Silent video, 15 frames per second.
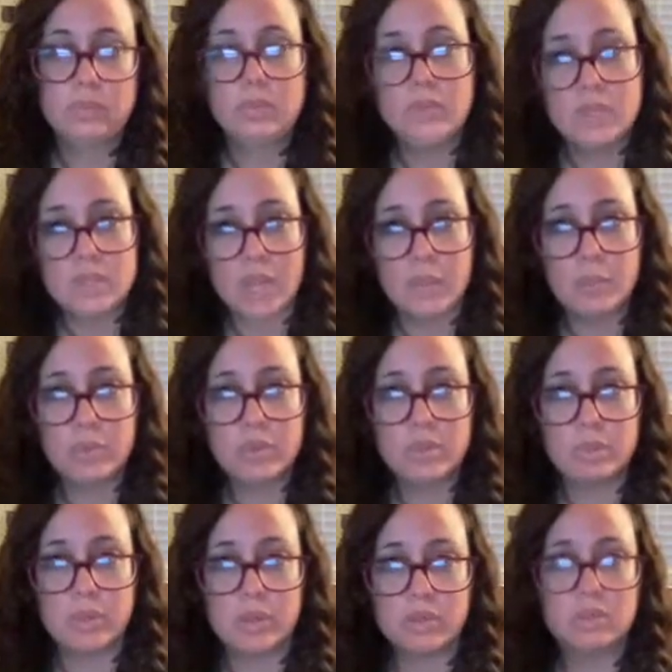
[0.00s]

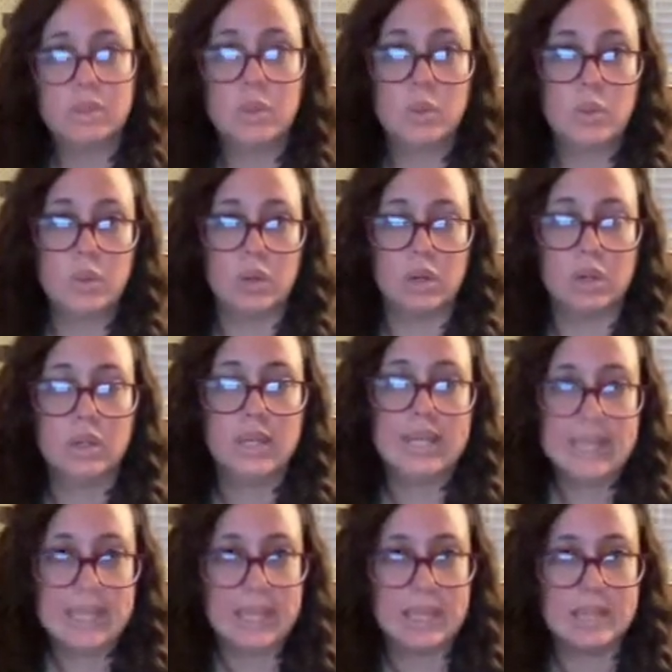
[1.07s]
Dipyridamole, or
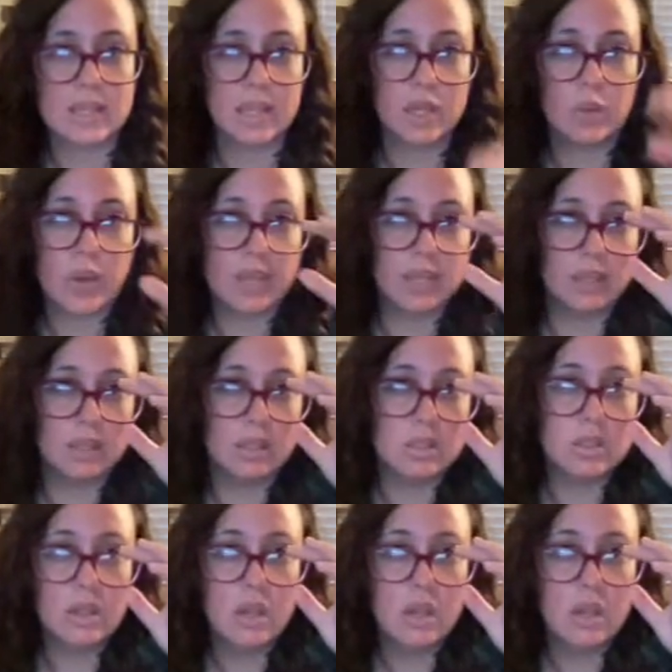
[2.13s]
anticoagulant,